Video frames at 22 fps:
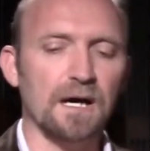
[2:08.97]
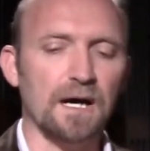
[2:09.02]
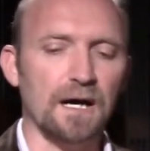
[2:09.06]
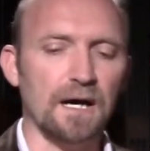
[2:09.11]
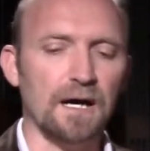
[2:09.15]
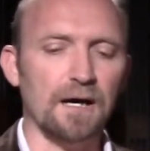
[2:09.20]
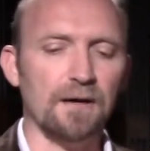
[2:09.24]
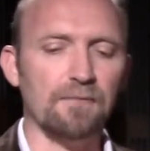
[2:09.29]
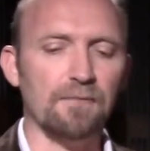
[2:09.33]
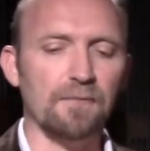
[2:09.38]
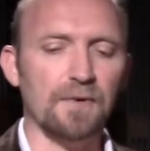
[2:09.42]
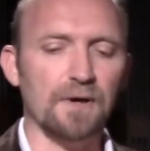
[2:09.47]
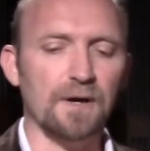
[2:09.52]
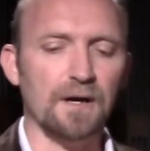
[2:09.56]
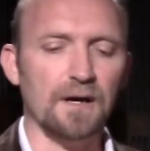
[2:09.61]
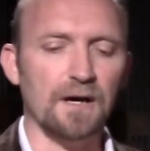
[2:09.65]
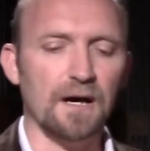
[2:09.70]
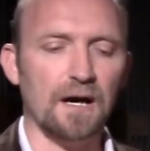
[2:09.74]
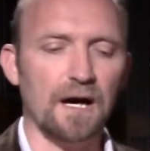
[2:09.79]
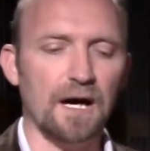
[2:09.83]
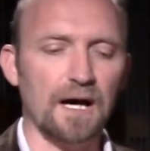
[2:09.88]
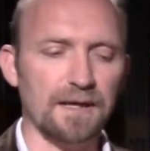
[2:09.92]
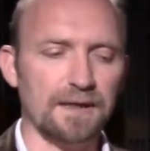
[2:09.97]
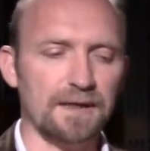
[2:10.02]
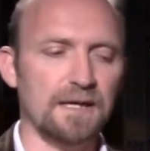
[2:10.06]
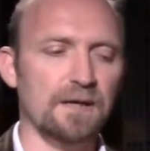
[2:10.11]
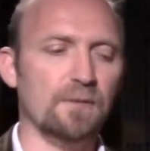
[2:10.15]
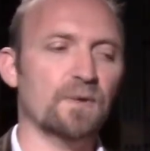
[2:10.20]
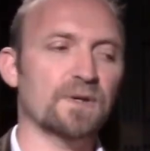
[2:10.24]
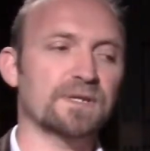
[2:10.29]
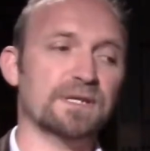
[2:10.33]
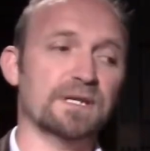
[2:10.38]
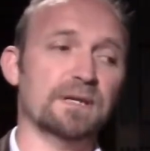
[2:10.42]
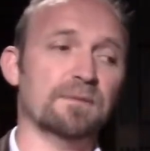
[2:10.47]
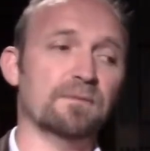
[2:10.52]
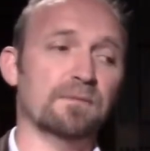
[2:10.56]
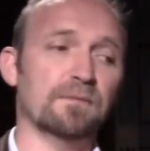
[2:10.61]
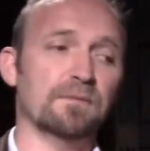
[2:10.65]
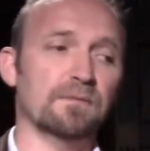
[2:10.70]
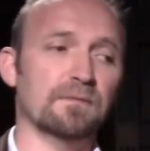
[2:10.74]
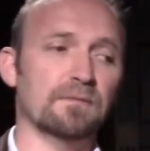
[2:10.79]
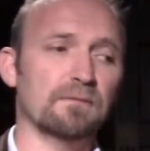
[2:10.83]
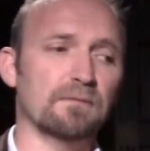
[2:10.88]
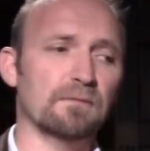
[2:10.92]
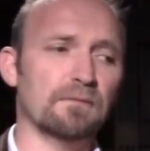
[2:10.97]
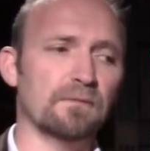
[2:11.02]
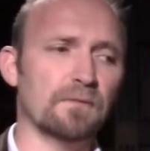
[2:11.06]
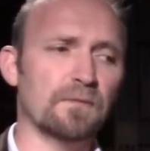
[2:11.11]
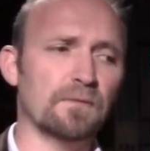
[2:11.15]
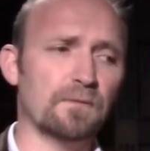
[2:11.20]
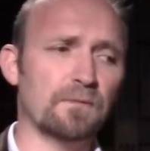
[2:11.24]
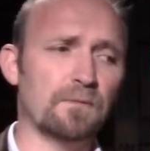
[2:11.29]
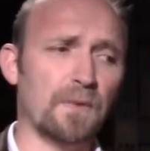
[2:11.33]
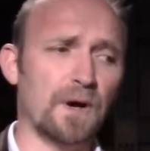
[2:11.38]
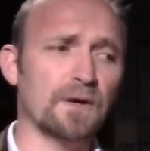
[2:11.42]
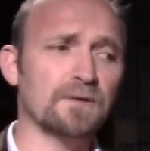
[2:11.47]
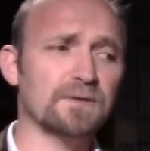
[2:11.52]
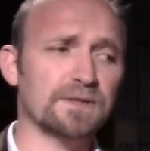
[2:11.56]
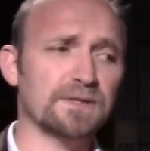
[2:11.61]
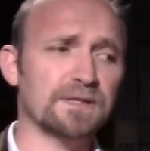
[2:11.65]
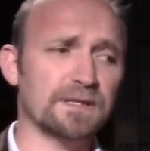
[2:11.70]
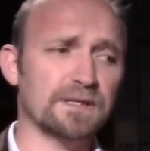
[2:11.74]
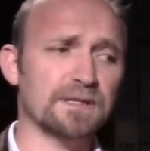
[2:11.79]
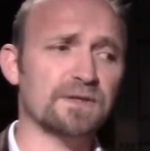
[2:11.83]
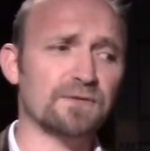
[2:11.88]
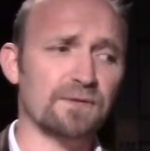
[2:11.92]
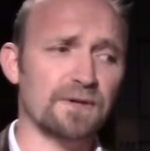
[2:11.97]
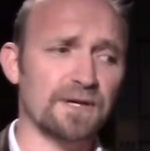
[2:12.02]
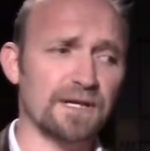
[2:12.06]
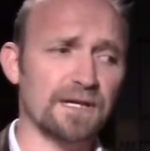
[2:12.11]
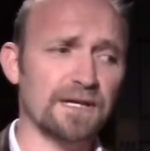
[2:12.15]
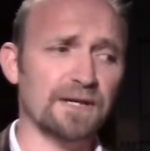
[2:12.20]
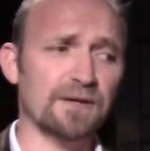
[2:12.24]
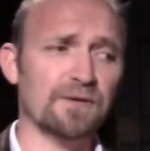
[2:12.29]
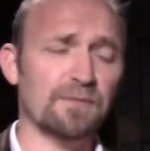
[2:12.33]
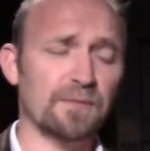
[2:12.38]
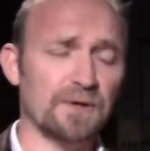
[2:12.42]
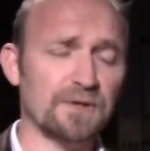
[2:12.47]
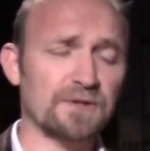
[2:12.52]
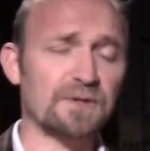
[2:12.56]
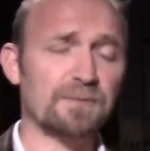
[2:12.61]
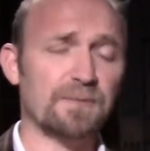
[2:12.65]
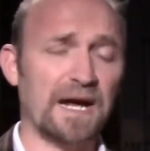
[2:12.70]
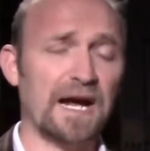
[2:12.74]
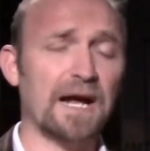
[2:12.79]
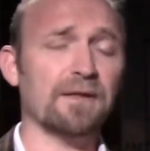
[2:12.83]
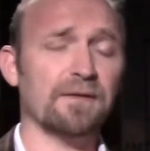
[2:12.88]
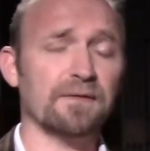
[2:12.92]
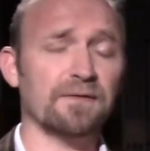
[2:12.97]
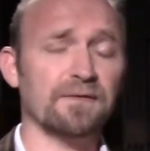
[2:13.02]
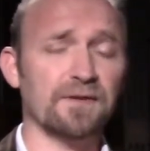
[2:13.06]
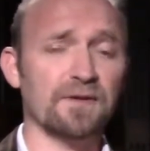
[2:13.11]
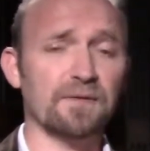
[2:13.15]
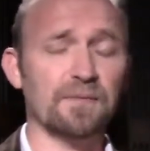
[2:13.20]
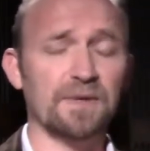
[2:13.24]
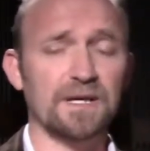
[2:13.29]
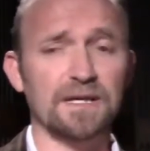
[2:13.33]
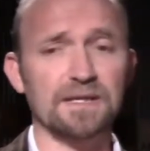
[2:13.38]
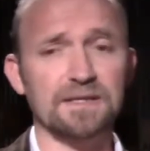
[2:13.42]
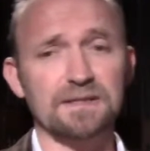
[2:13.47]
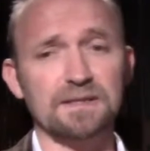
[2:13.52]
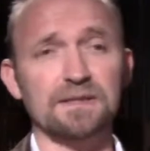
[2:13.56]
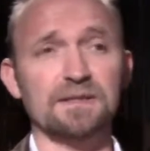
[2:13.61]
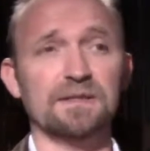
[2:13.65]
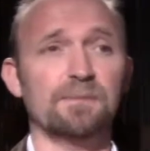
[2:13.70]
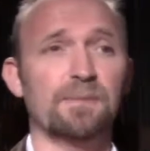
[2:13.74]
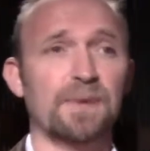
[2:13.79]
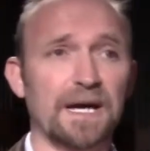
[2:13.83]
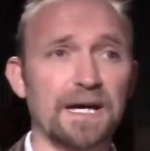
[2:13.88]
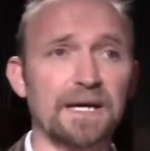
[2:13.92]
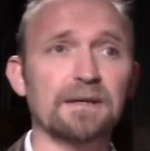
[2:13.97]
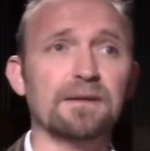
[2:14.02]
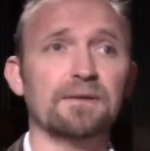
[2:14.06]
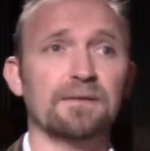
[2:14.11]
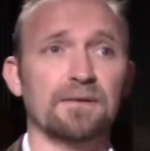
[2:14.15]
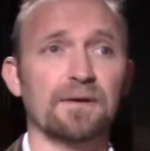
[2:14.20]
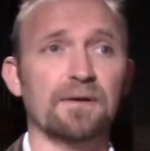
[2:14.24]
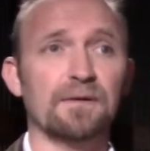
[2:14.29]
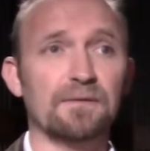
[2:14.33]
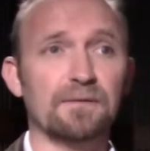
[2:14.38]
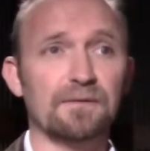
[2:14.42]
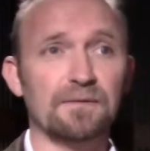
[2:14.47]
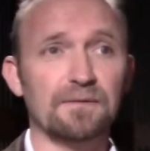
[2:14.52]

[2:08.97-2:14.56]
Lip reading: I think what's most intriguing almost about the film is the debate, though.